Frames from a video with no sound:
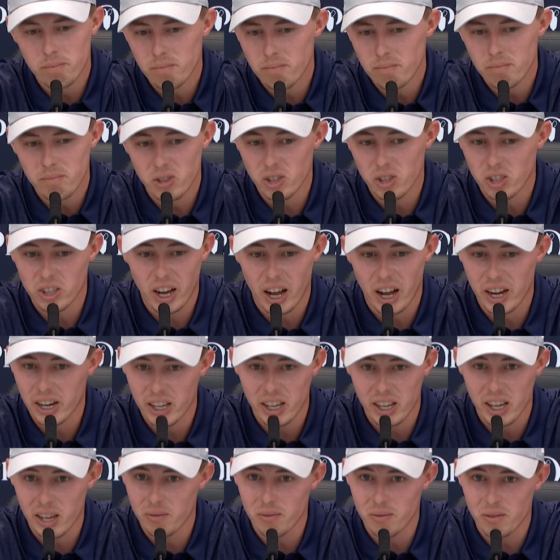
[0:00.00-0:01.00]
just kind of
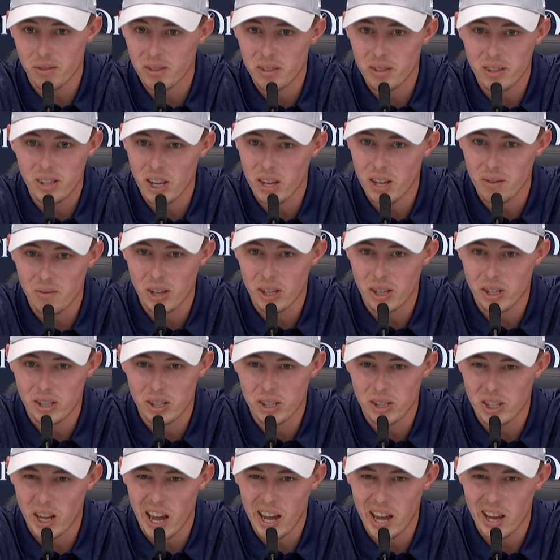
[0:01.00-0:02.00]
keep things the
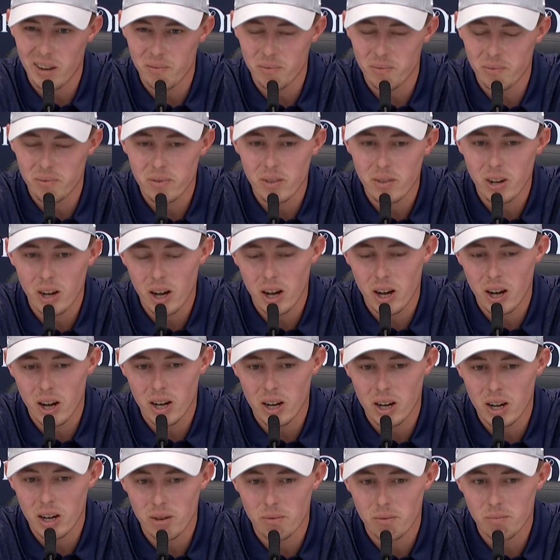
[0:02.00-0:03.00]
same.
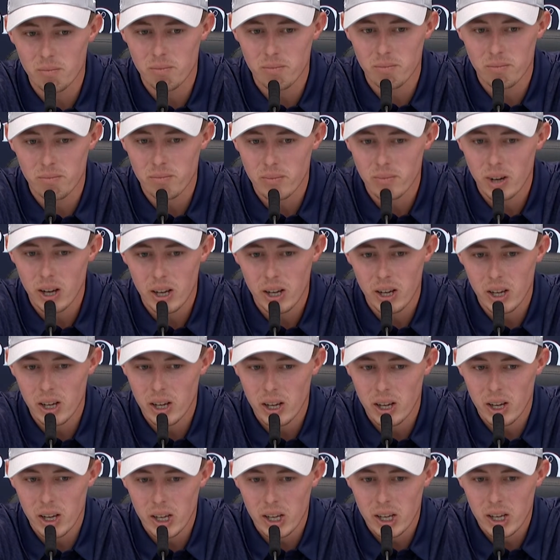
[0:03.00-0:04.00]

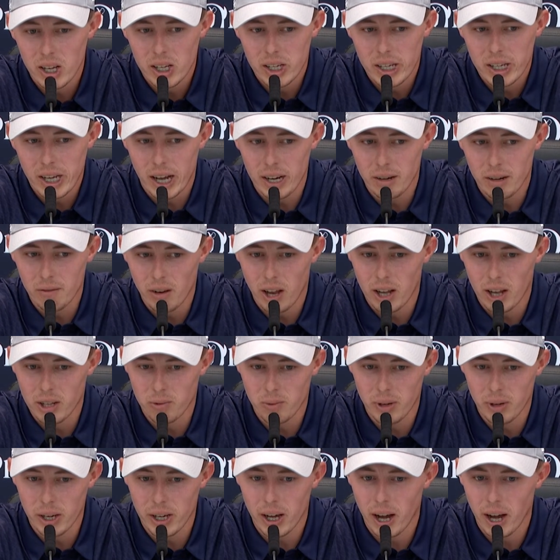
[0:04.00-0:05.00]
Kind of last
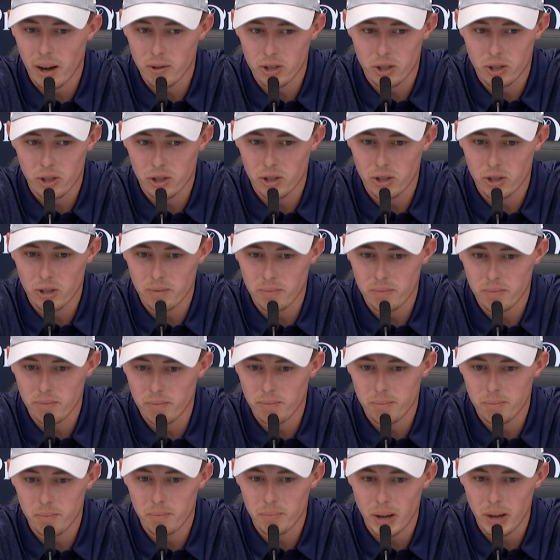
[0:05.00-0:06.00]
week I was just
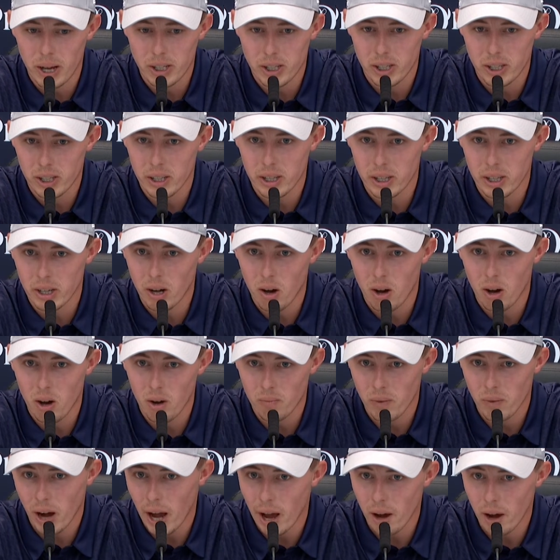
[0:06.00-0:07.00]
basically on
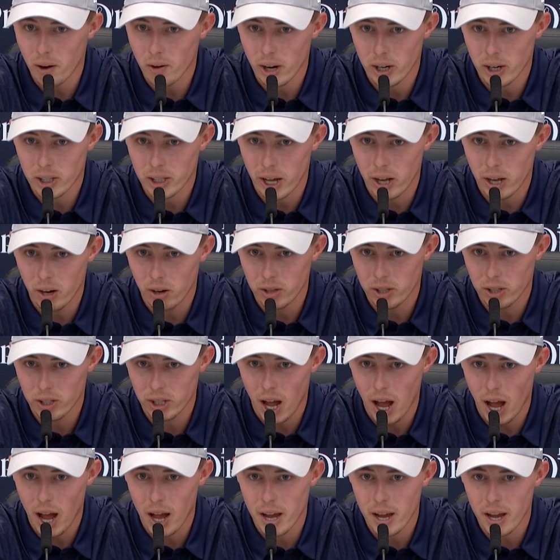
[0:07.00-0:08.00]
my own. I stayed on
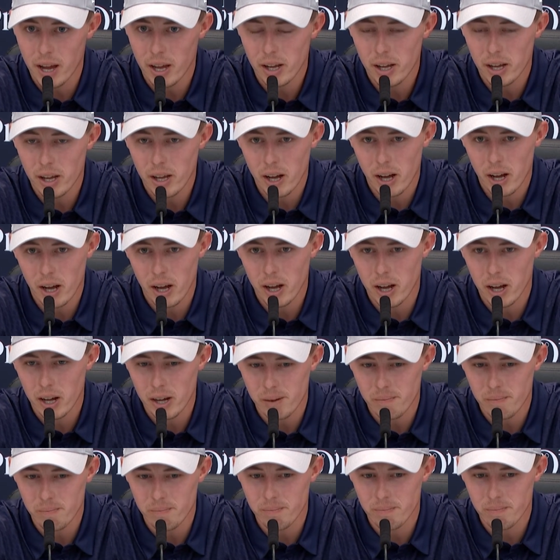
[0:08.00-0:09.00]
site,
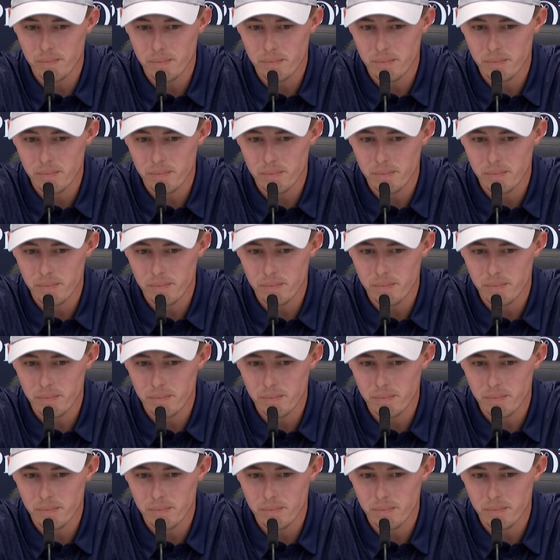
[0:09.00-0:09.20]
and